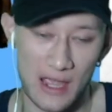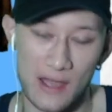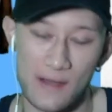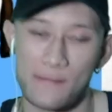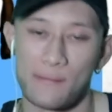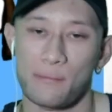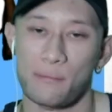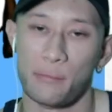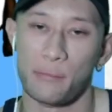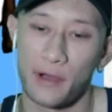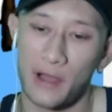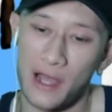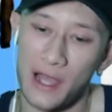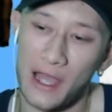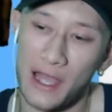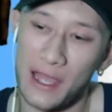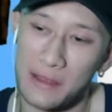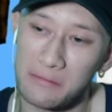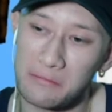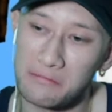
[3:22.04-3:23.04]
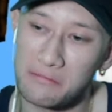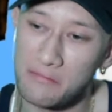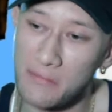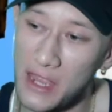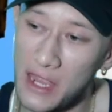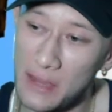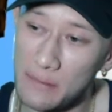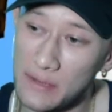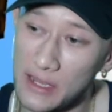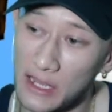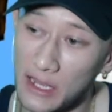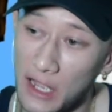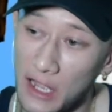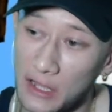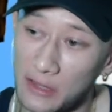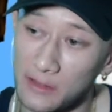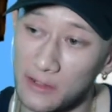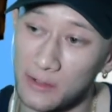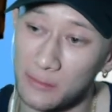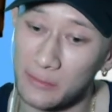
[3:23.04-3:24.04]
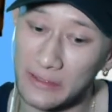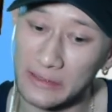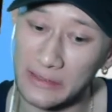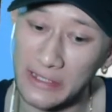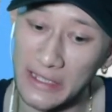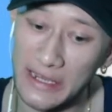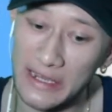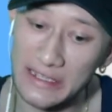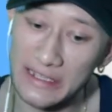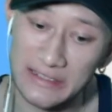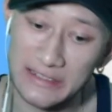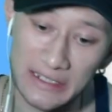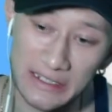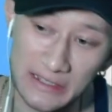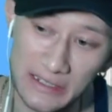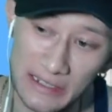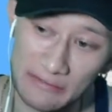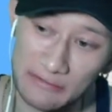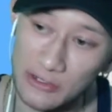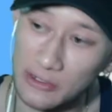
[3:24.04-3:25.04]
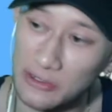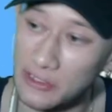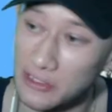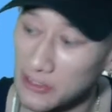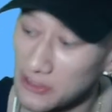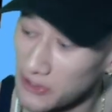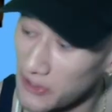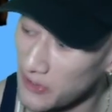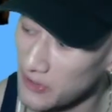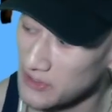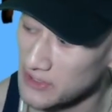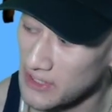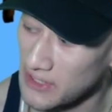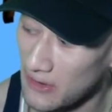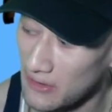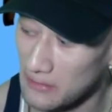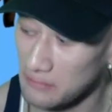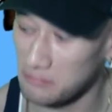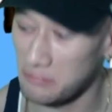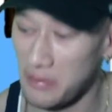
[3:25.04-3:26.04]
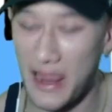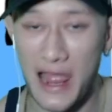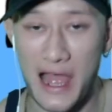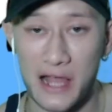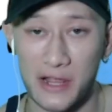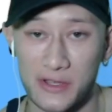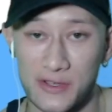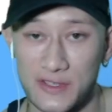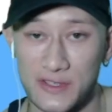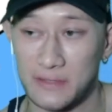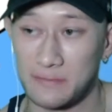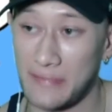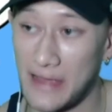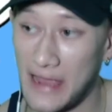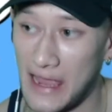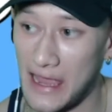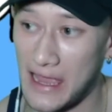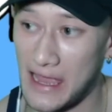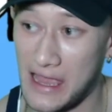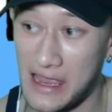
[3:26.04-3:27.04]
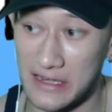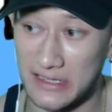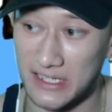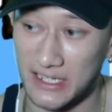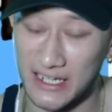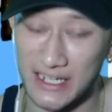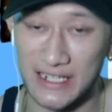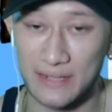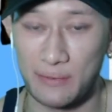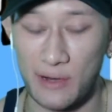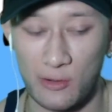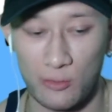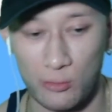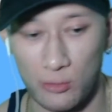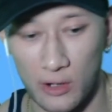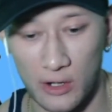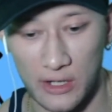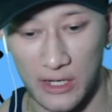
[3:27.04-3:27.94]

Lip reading: But maybe I got a little bit lazy and left all the clothes out, and Palu's mad. She's been working